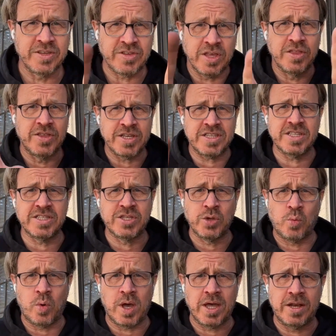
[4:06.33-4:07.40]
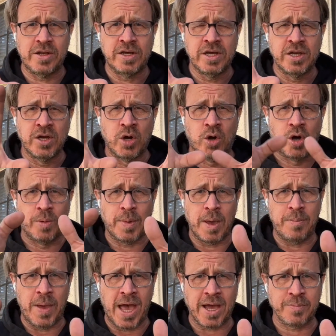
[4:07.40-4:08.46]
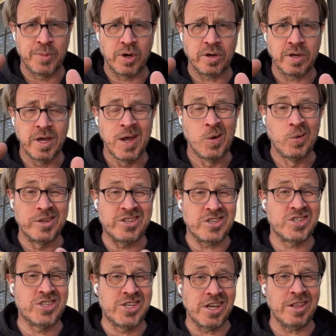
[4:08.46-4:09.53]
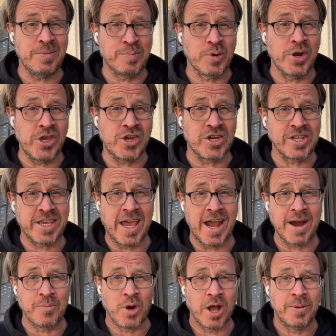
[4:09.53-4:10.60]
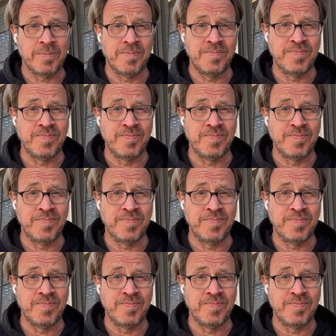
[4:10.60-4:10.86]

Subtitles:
This is the one on my MacBook, which is still a pretty good camera.